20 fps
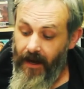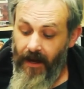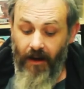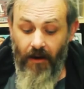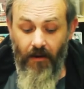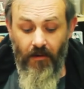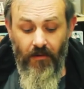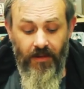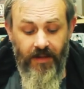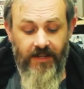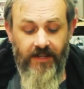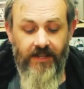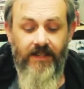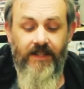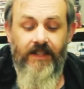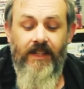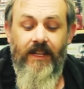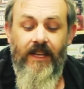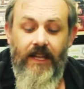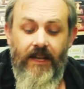Oh, this
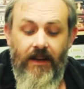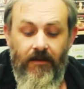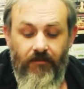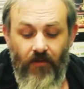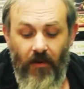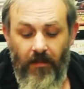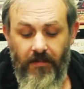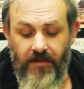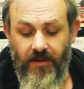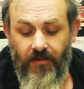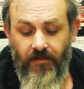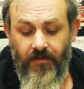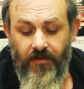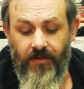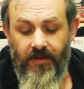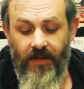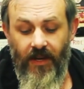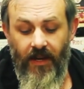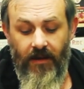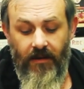is the Robinson
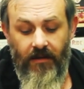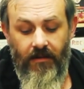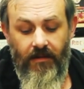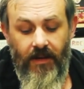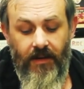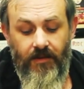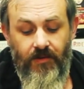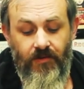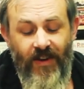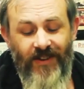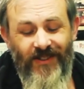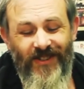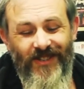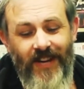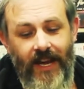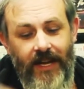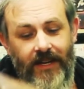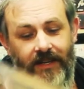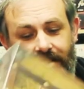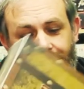Crusoe a treasure
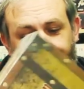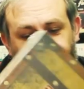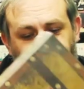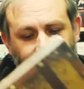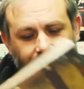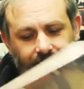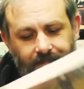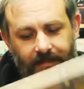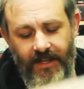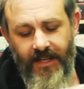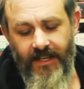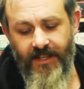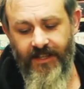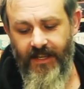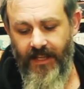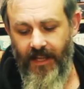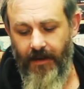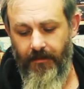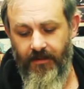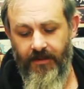chest. I did
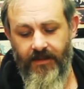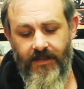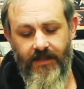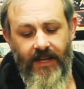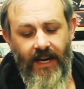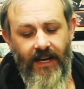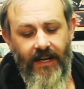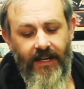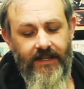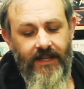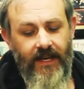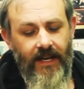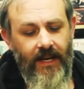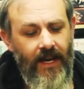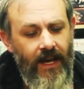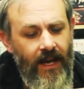see they were selling it.